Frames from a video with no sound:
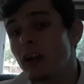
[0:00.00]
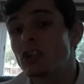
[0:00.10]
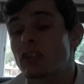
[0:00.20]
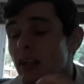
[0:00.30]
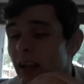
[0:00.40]

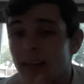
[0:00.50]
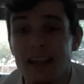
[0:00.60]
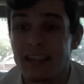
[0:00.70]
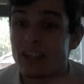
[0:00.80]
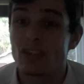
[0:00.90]
Shit like
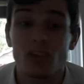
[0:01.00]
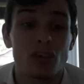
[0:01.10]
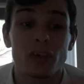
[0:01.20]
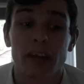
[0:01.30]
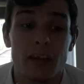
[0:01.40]
this, it's
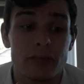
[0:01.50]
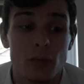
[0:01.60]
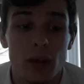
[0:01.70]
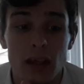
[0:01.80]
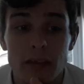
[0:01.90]
not going to get
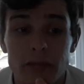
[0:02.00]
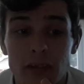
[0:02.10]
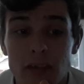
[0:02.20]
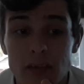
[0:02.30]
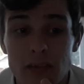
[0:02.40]
through life,
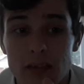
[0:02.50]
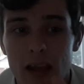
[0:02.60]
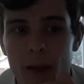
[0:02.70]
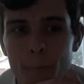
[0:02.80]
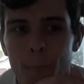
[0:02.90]
and
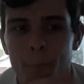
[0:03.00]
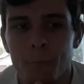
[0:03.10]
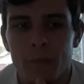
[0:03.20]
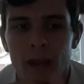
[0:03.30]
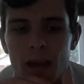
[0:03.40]

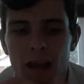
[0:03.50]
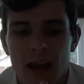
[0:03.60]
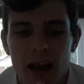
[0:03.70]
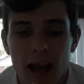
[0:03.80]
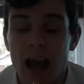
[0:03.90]

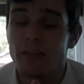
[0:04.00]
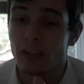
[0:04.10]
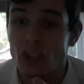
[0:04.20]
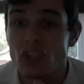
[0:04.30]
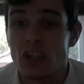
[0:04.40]
I've
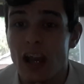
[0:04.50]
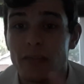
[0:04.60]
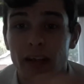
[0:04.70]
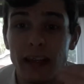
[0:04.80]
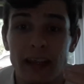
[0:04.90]
had
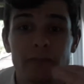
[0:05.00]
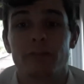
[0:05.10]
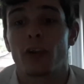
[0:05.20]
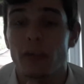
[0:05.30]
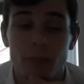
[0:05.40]
a hit,
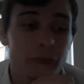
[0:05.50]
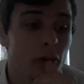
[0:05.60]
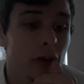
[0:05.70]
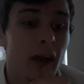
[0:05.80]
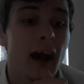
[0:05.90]
fucking
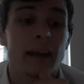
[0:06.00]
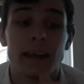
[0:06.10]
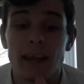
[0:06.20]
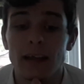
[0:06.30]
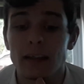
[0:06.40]
full-on hard
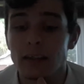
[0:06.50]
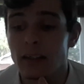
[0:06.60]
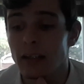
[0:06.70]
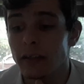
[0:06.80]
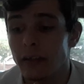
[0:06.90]
hit
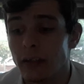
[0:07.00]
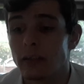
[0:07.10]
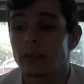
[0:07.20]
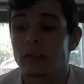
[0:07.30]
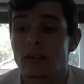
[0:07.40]
lately,
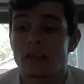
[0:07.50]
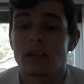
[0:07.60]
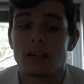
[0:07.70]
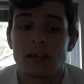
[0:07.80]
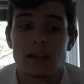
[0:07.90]
and
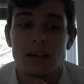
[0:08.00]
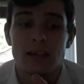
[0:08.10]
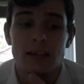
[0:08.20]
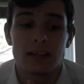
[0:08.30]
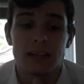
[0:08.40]

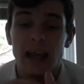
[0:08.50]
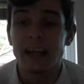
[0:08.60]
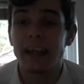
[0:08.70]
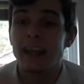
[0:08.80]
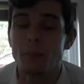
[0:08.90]
it's kind
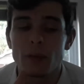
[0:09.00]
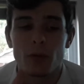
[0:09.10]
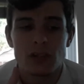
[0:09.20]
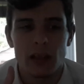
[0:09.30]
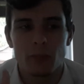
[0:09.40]
of hit me
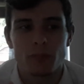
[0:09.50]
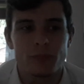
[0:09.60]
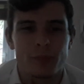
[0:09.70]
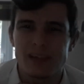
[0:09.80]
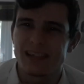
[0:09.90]
because, like, I'm
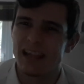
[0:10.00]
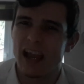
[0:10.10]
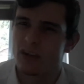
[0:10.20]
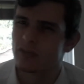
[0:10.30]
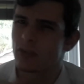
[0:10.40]

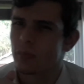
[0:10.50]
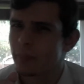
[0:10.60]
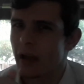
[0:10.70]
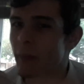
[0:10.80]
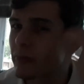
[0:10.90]
starting growing up,
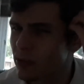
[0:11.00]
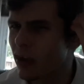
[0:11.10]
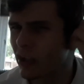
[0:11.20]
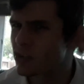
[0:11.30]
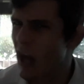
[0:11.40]
but I'm still
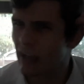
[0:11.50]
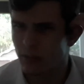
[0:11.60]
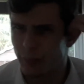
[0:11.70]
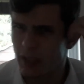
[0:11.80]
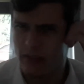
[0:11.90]
got a
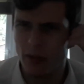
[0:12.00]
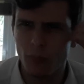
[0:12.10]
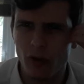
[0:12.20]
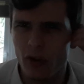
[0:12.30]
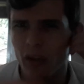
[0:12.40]
child's beard, I'm
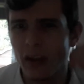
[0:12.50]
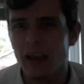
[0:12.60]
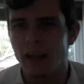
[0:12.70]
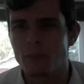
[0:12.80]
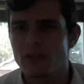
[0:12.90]
not going to
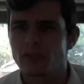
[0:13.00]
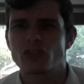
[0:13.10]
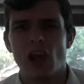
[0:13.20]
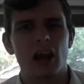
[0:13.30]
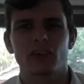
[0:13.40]
lie, I'm still
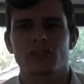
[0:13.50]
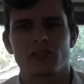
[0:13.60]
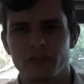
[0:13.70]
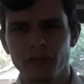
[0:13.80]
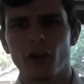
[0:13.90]
childish
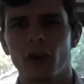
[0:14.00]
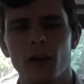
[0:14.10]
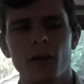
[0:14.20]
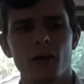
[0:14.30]
as fuck.